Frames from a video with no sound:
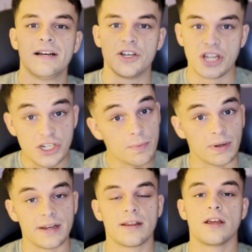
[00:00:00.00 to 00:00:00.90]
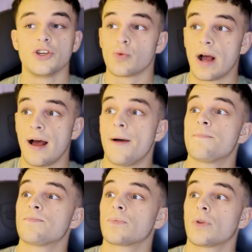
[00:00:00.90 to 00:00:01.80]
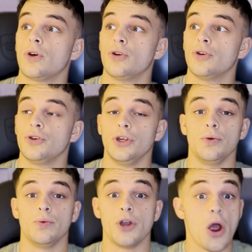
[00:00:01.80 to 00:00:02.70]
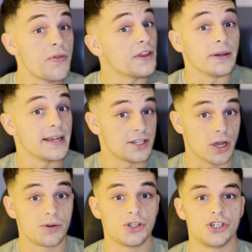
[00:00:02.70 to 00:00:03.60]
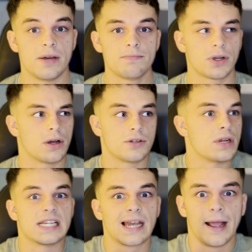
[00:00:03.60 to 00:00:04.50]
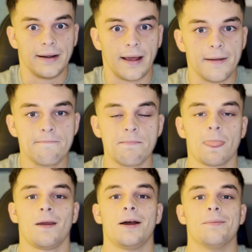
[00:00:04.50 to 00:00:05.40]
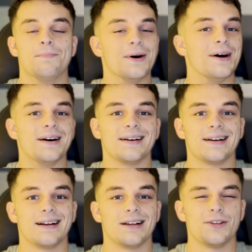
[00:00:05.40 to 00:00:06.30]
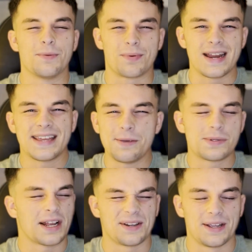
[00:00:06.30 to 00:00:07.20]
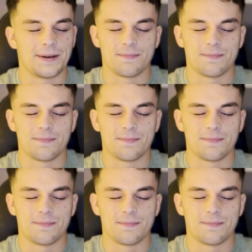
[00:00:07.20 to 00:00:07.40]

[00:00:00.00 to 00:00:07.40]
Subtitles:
Discipline is where you know that you need to go to the gym because it's leg day, but your brain keeps telling you,